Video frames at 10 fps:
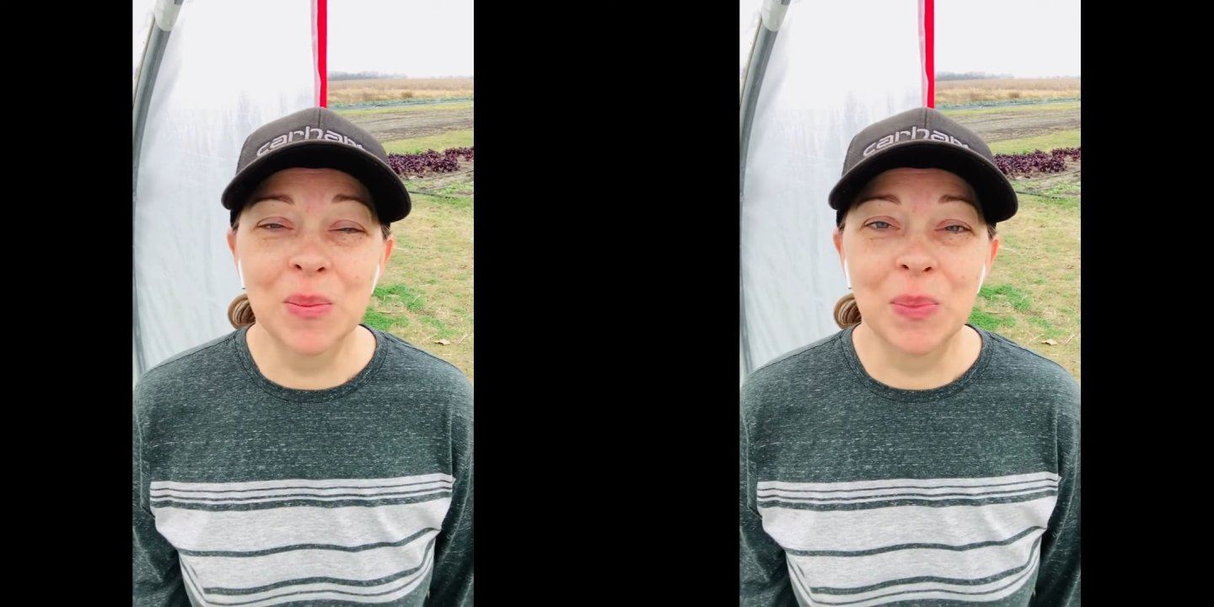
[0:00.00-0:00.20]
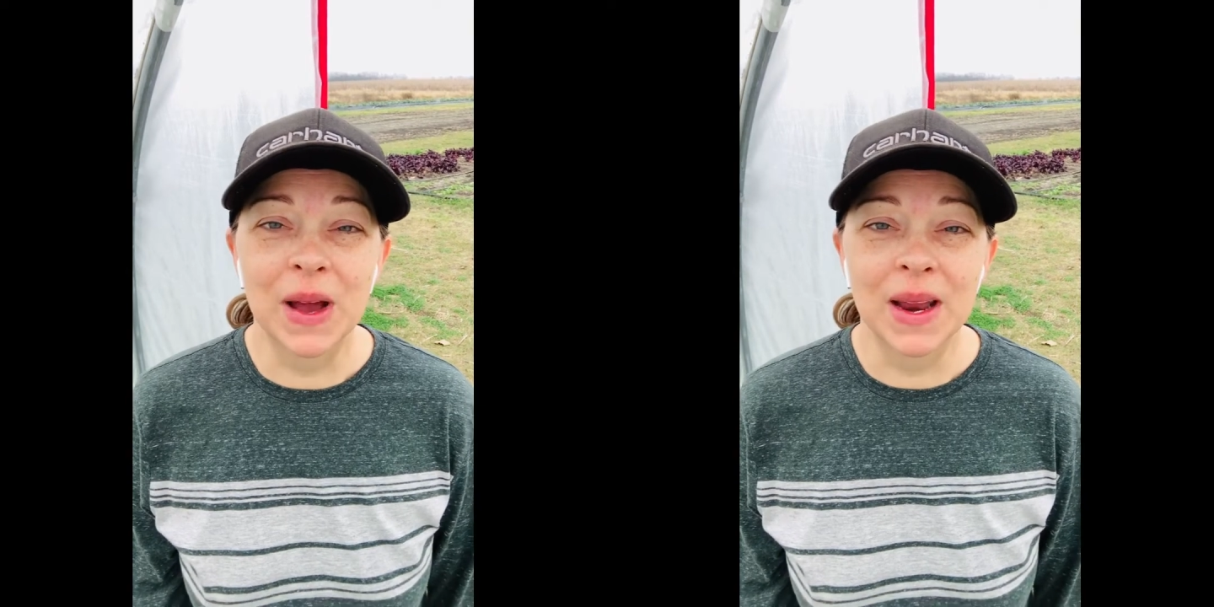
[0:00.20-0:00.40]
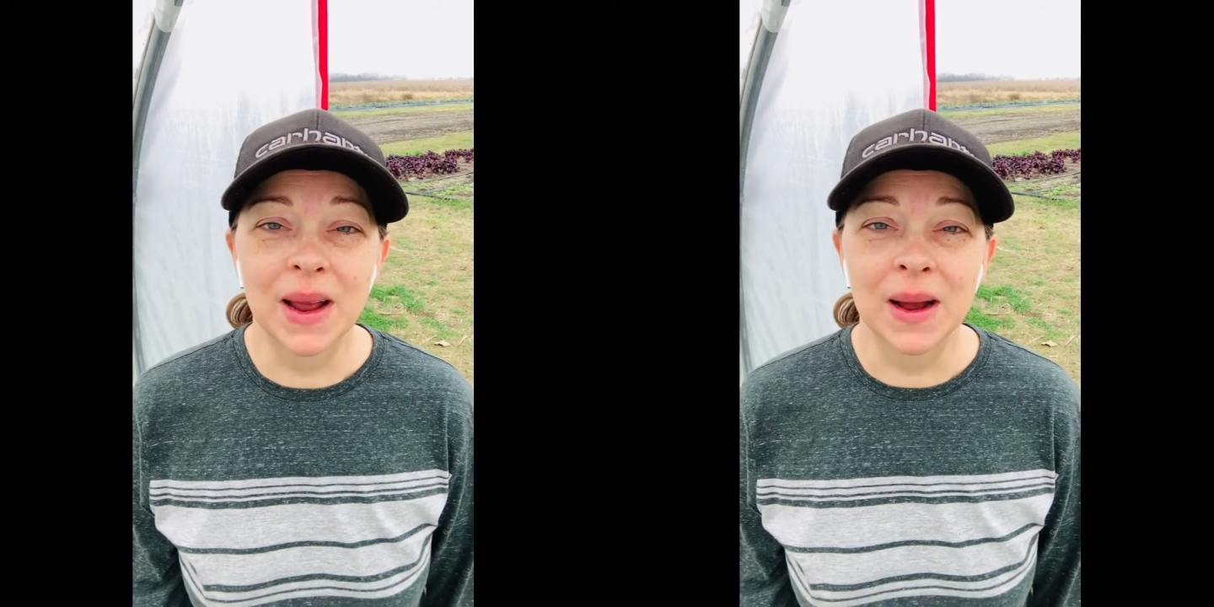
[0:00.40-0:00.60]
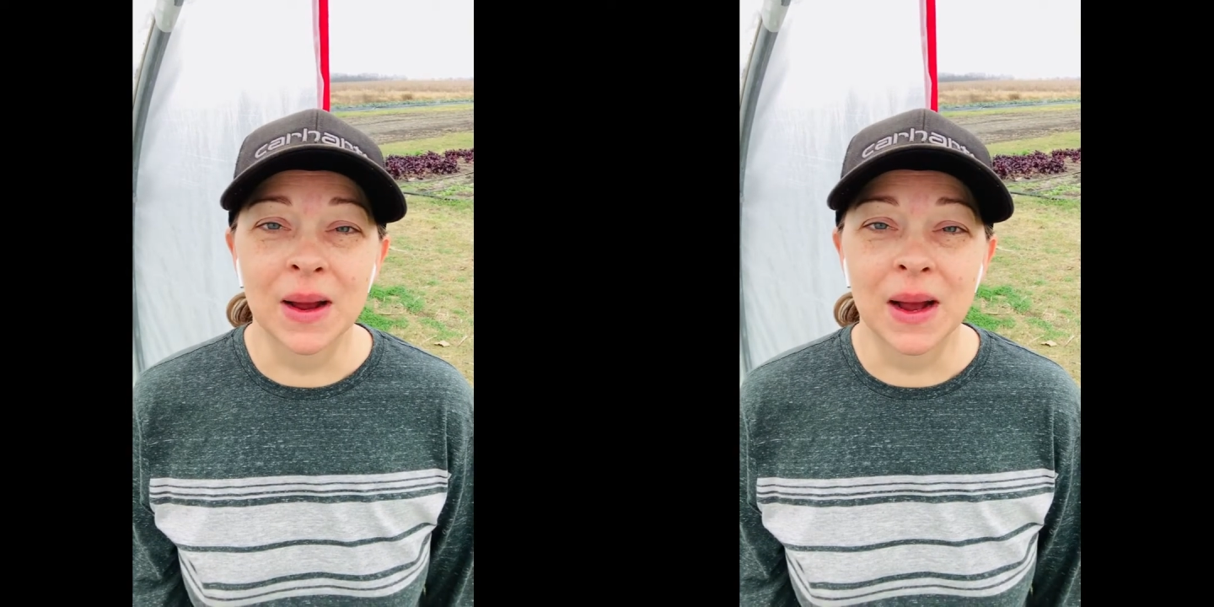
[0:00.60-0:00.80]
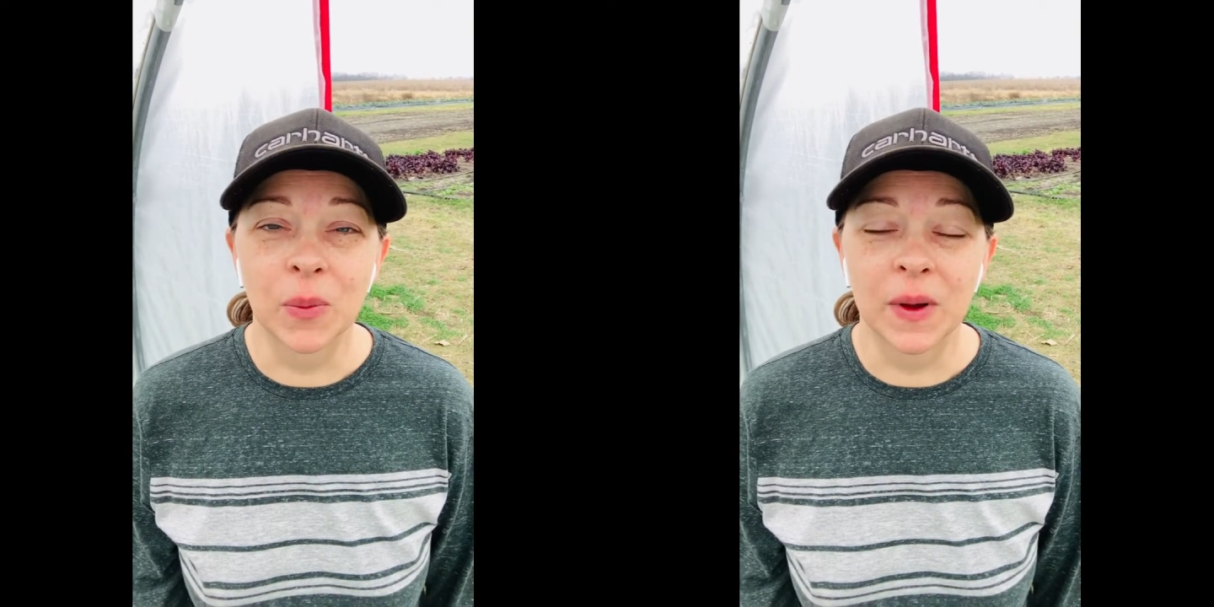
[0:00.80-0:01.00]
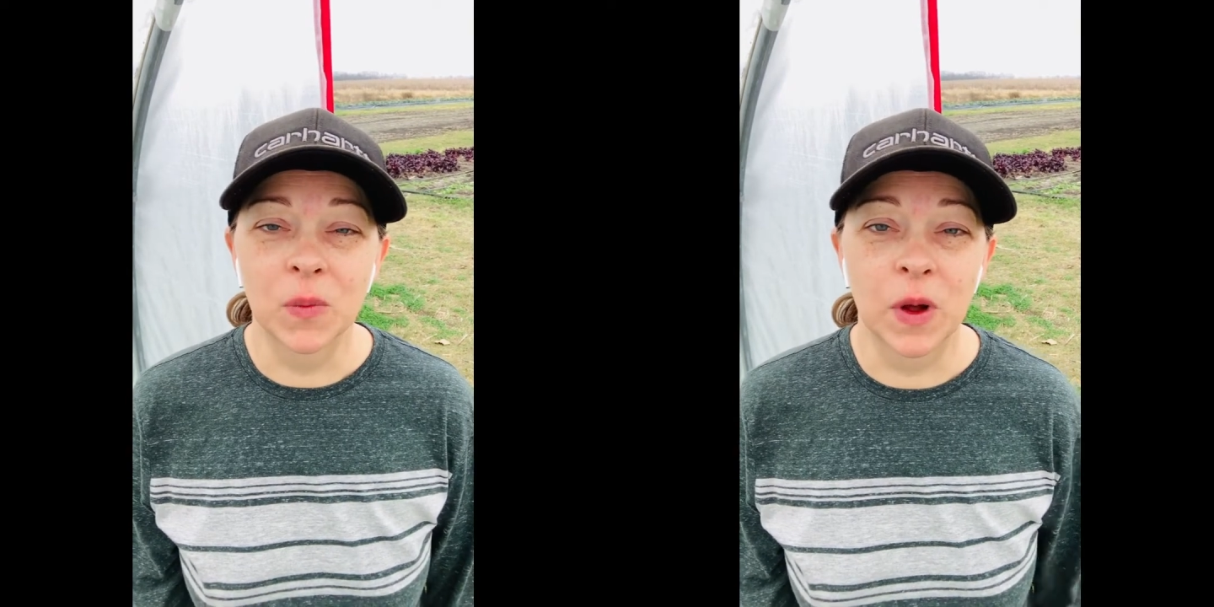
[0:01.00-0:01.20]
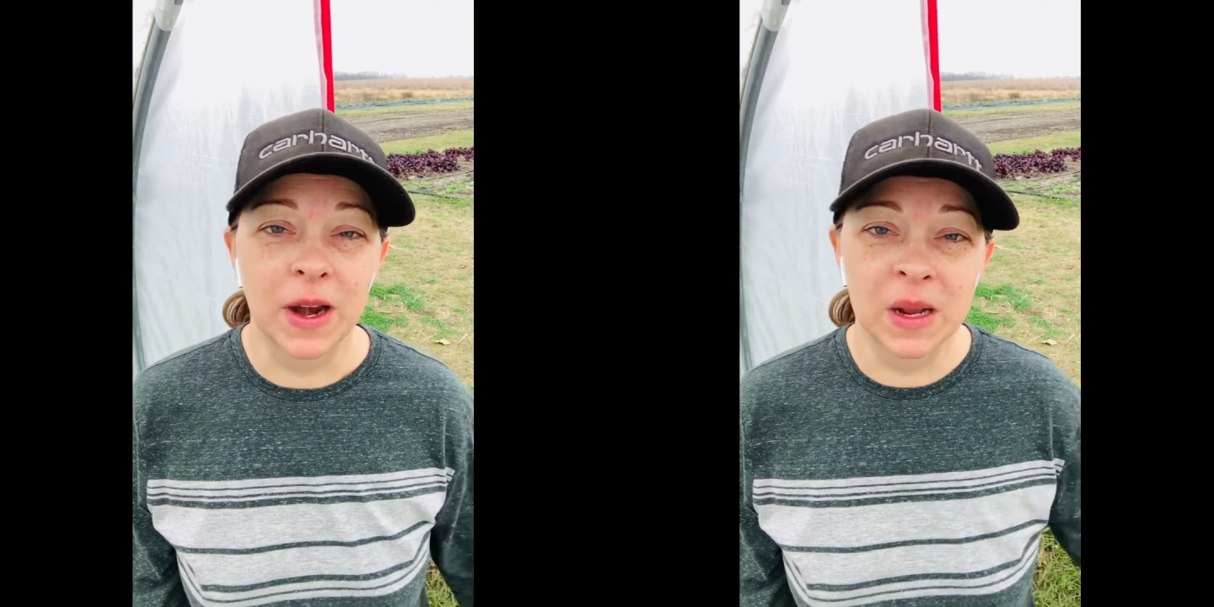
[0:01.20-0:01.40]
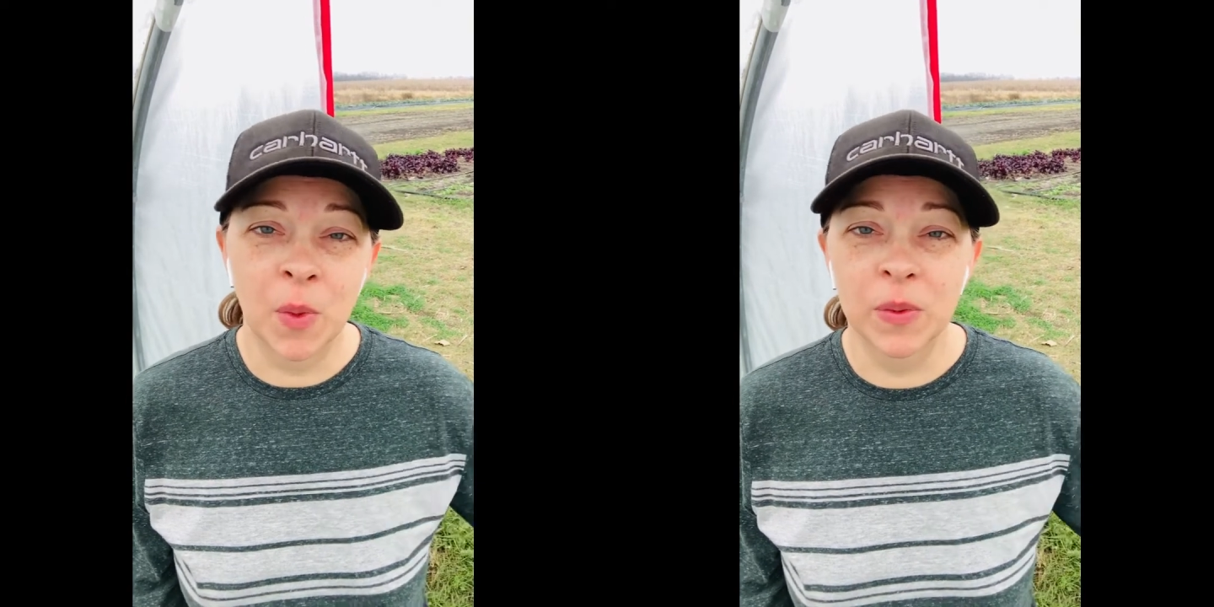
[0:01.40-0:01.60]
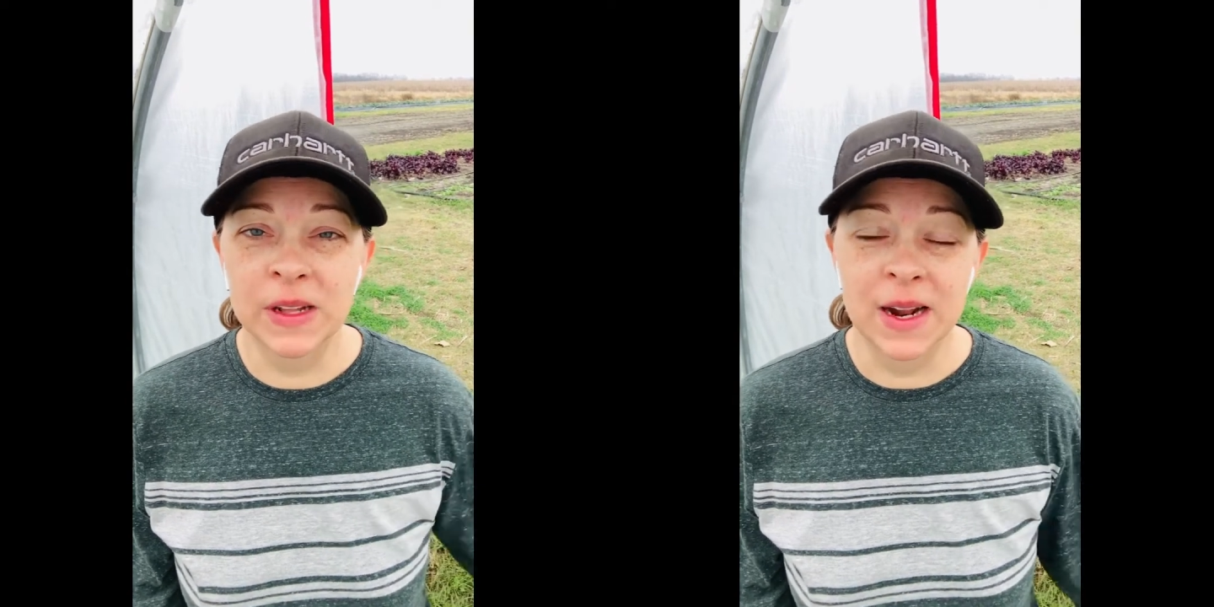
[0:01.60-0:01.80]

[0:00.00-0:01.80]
But uh, I wanted to come up with